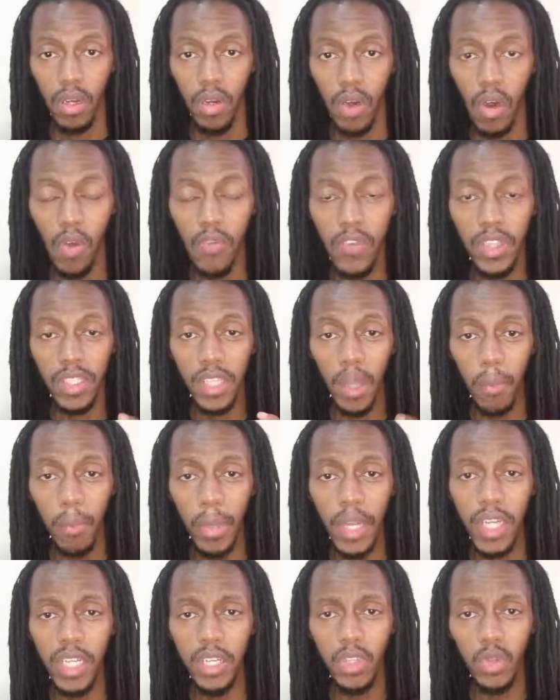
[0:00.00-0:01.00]
of
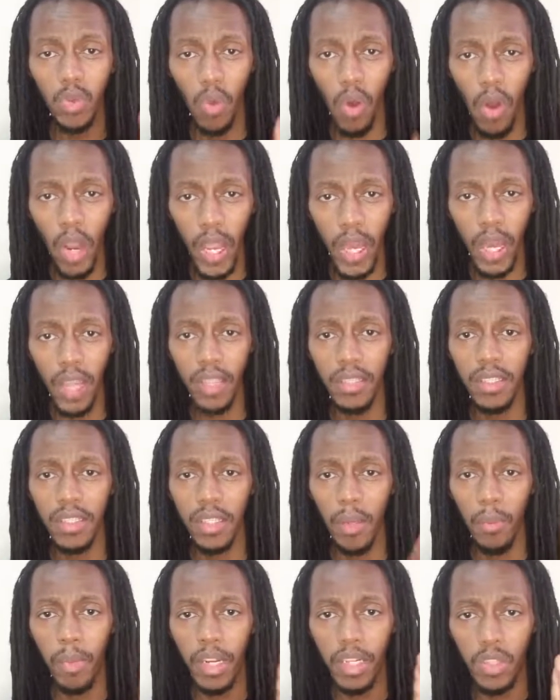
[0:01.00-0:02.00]
ability to organize, its
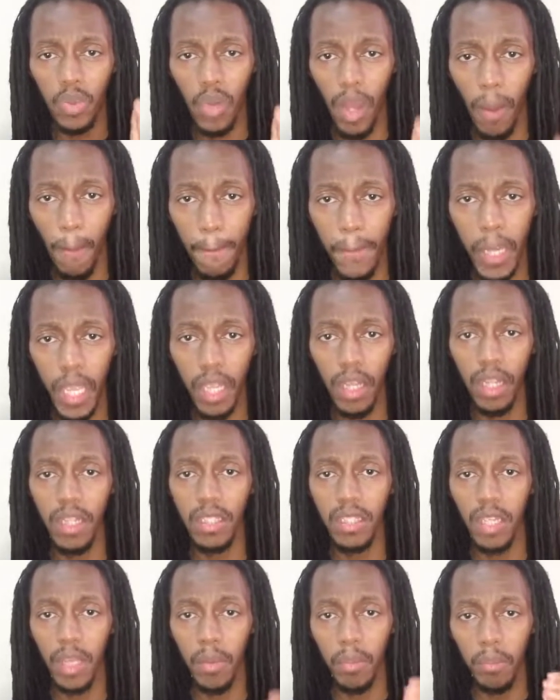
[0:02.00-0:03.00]
ability to campaign,
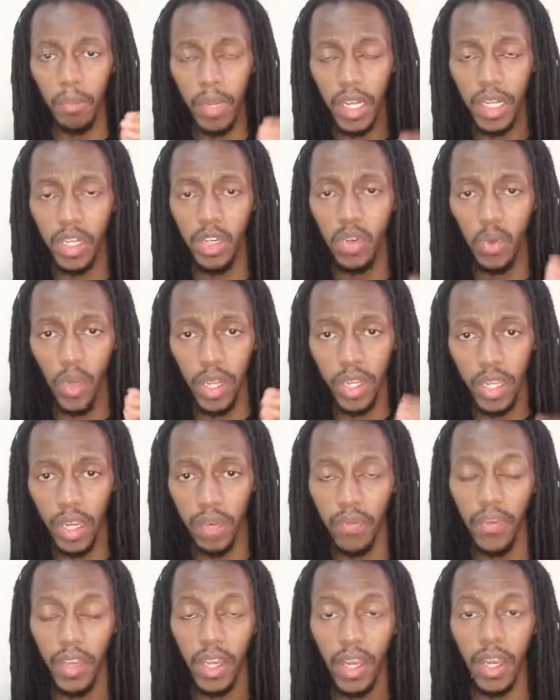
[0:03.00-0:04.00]
its ability to
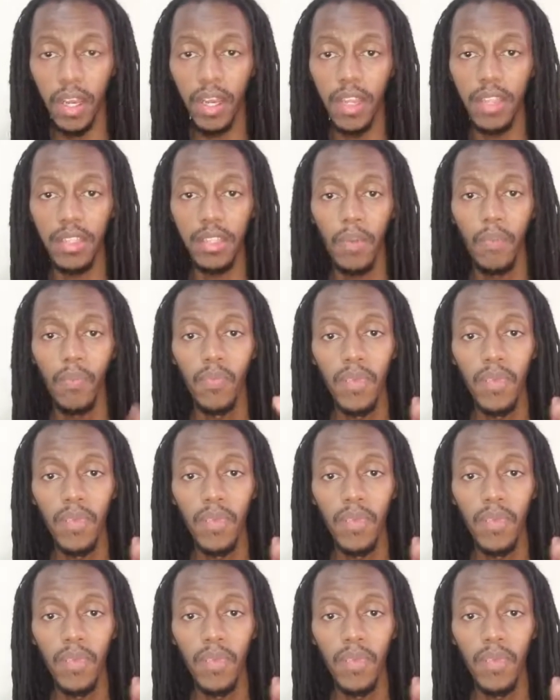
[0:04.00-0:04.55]
identify candidates.